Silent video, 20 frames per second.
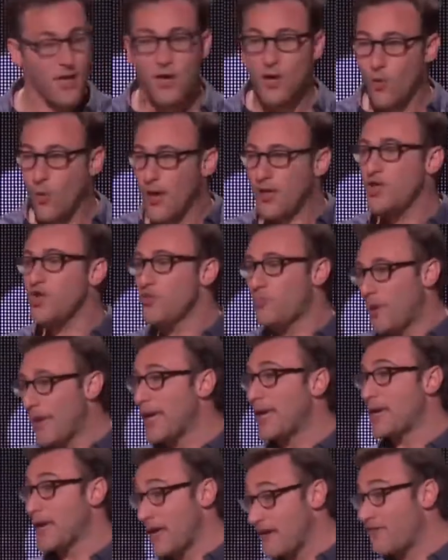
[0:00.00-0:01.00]
When you
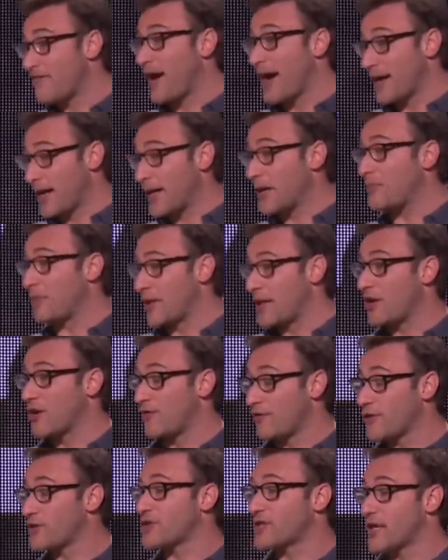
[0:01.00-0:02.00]
pit a finite player
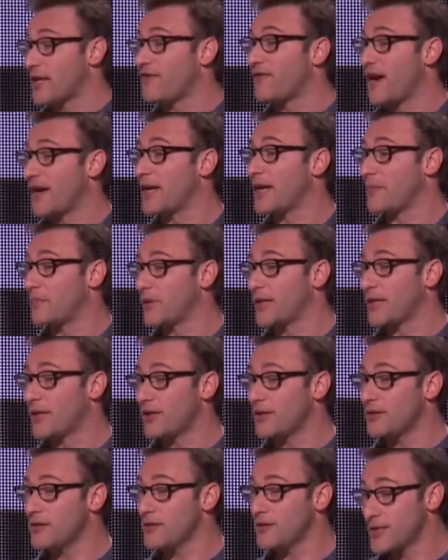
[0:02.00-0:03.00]
versus a finite
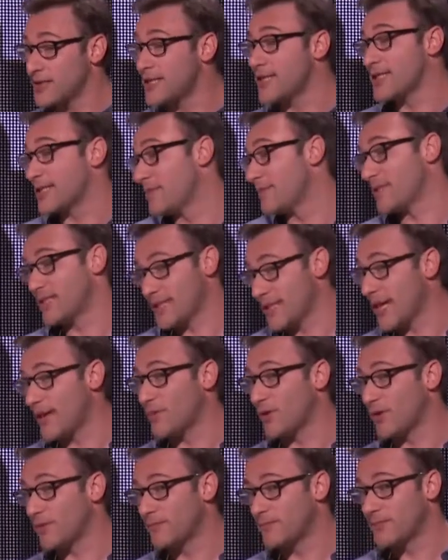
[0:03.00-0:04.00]
player, the system is
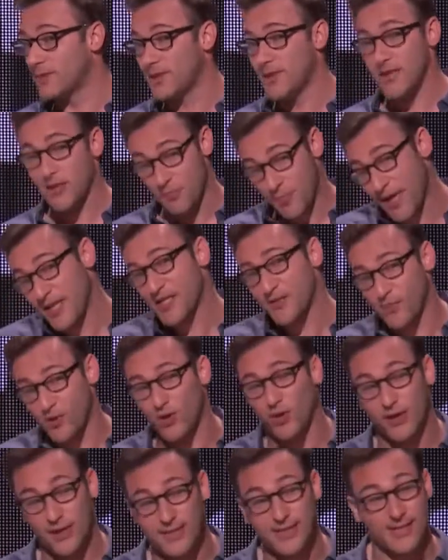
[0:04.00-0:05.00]
stable.
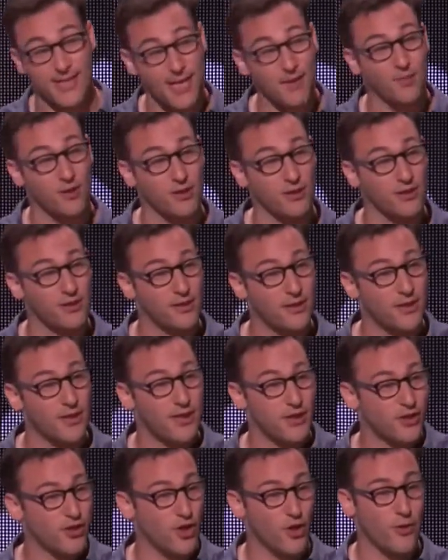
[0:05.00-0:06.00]
Baseball is stable.
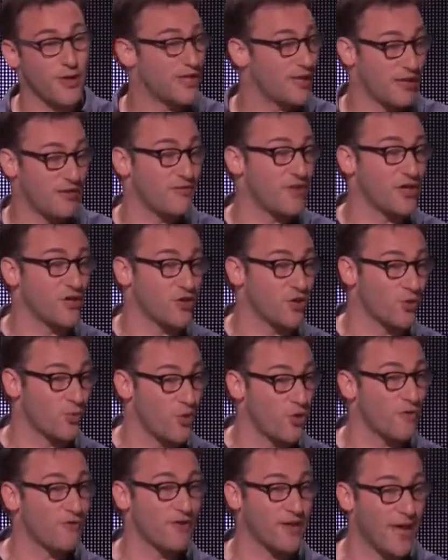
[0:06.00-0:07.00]
So is conventional
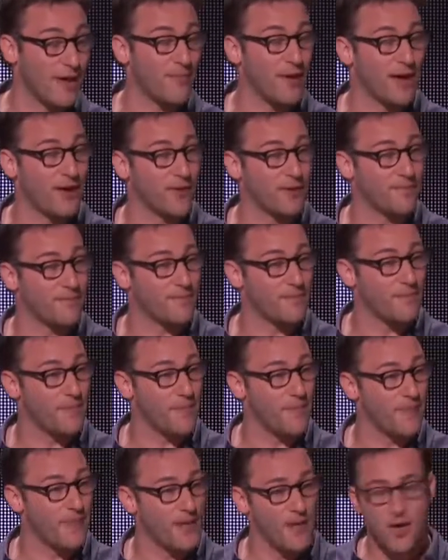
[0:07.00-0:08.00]
war, for that matter.
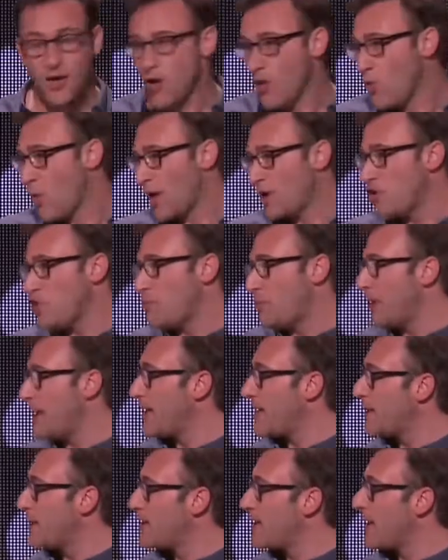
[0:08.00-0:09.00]
When you
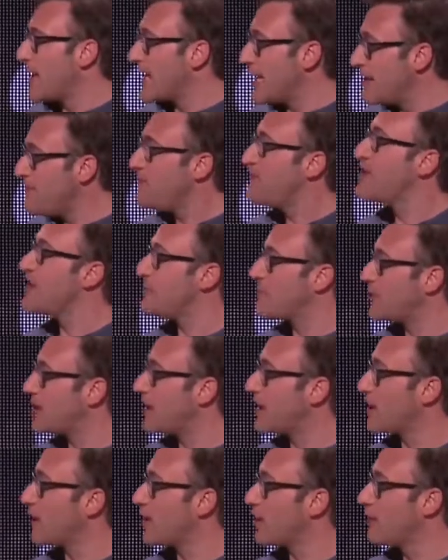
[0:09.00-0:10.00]
pit an infinite
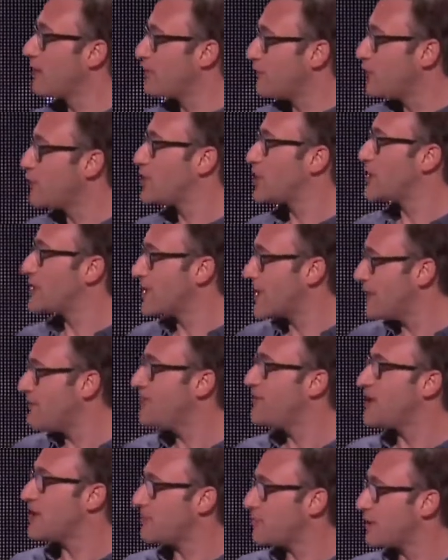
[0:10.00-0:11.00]
player versus an
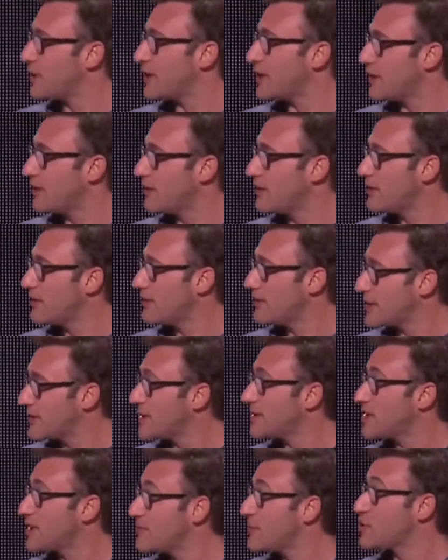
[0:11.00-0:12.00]
infinite player, the
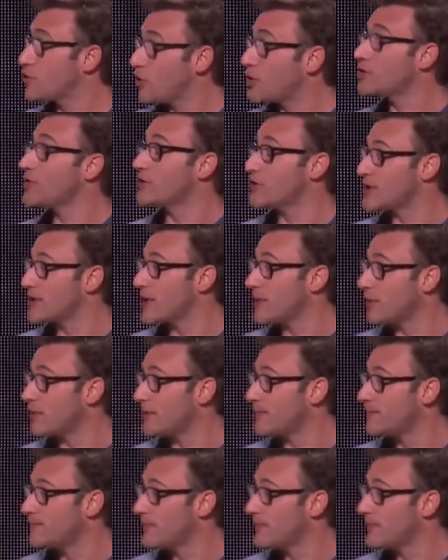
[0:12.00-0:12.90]
system is also stable.